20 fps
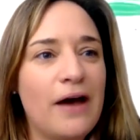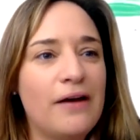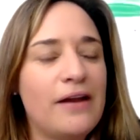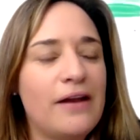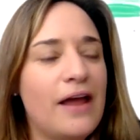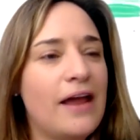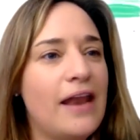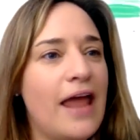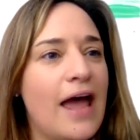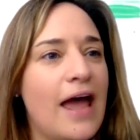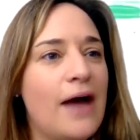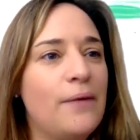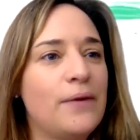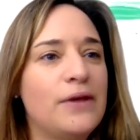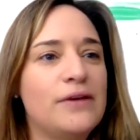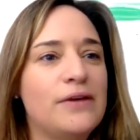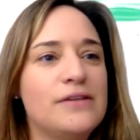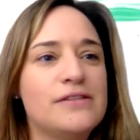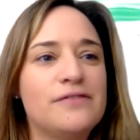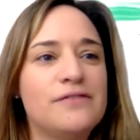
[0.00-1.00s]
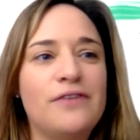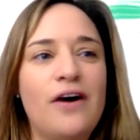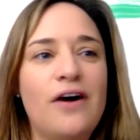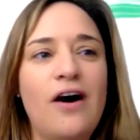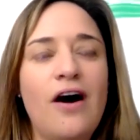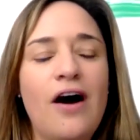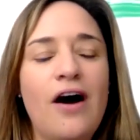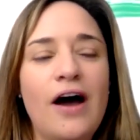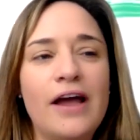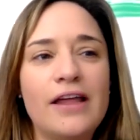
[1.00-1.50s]
and how we use it for
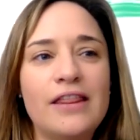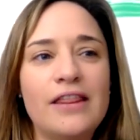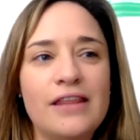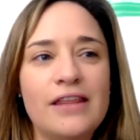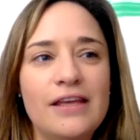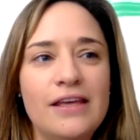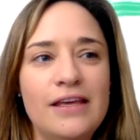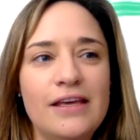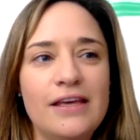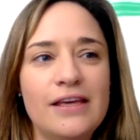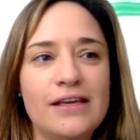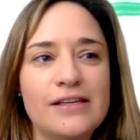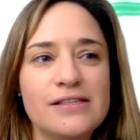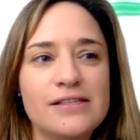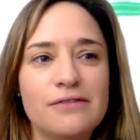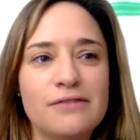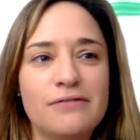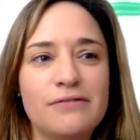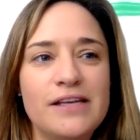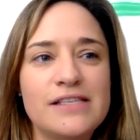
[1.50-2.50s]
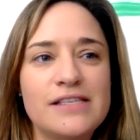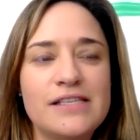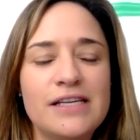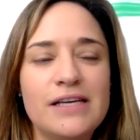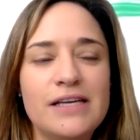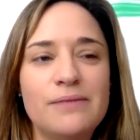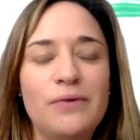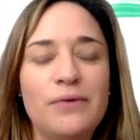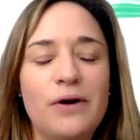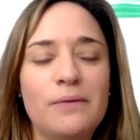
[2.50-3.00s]
higher thinking, so reasoning and
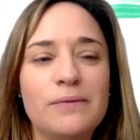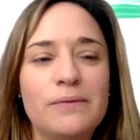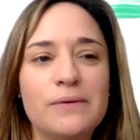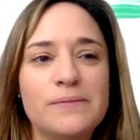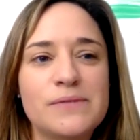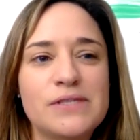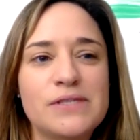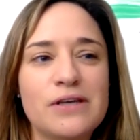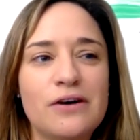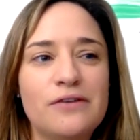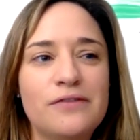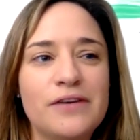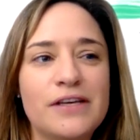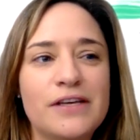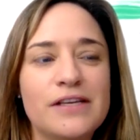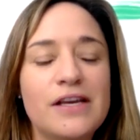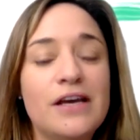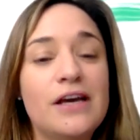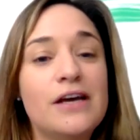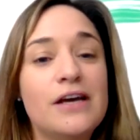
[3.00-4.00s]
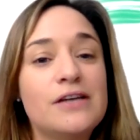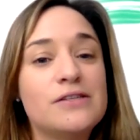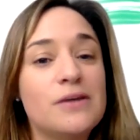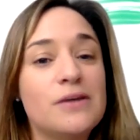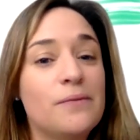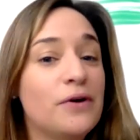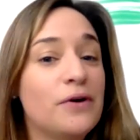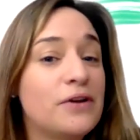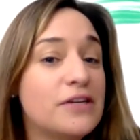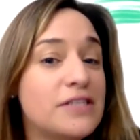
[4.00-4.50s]
problem solving. So I'm not
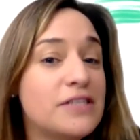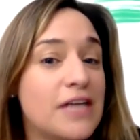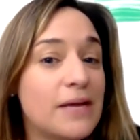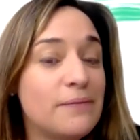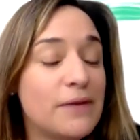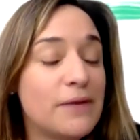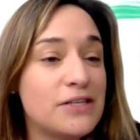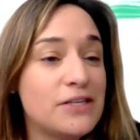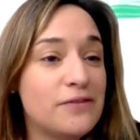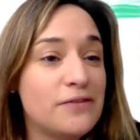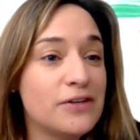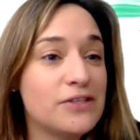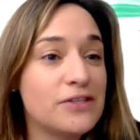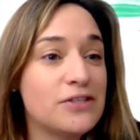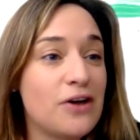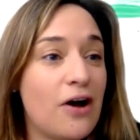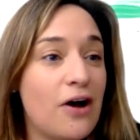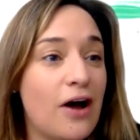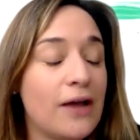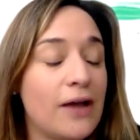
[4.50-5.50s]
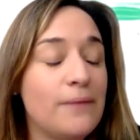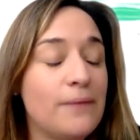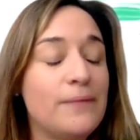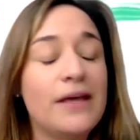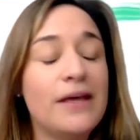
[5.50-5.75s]
going to take much of your time.